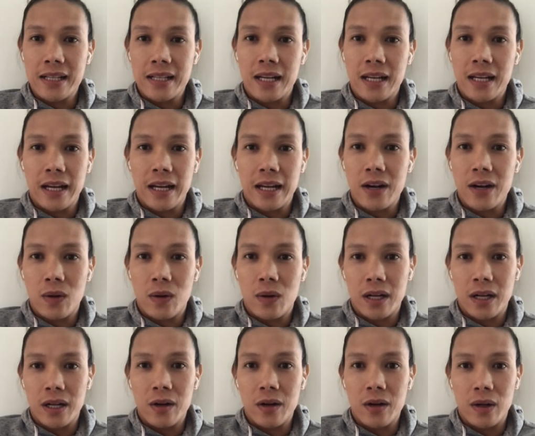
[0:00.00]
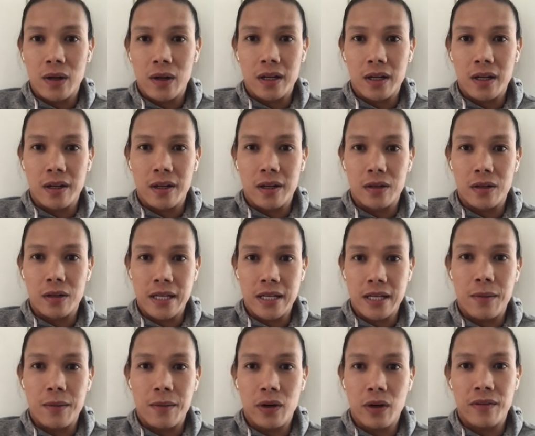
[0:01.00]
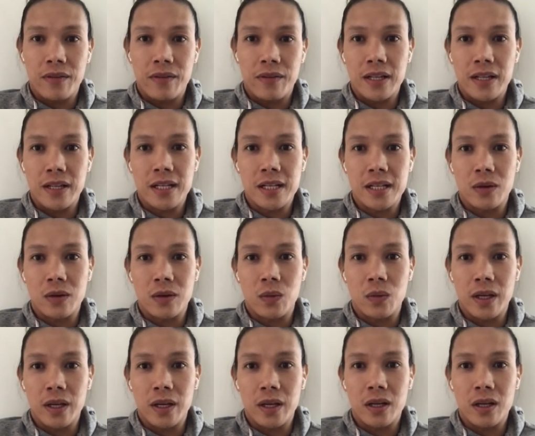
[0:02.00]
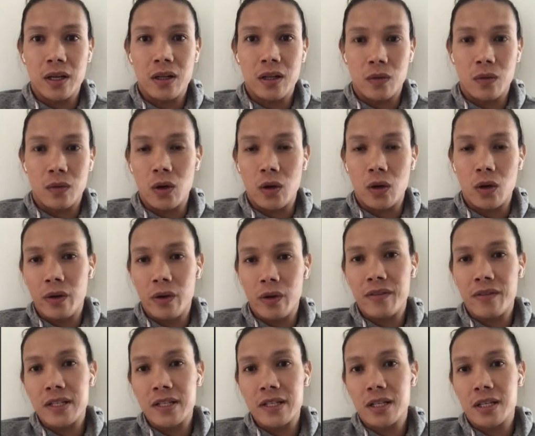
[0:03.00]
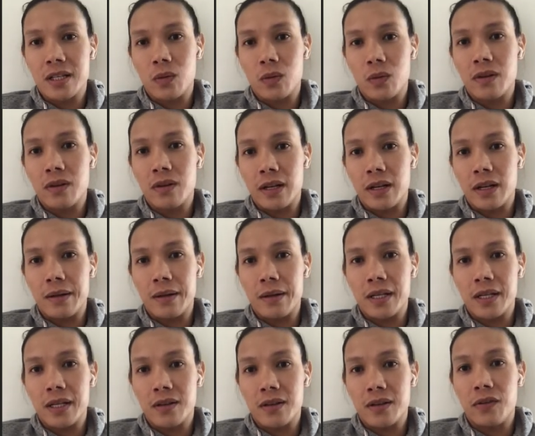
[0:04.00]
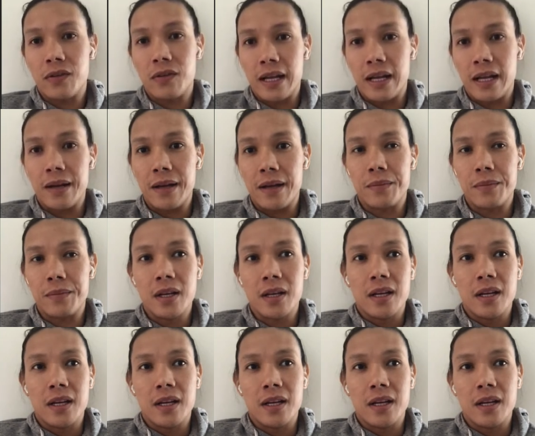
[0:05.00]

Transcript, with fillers: said, I don't wanna say I'm reinventing the wheel. We're reinventing the wheel, FilAm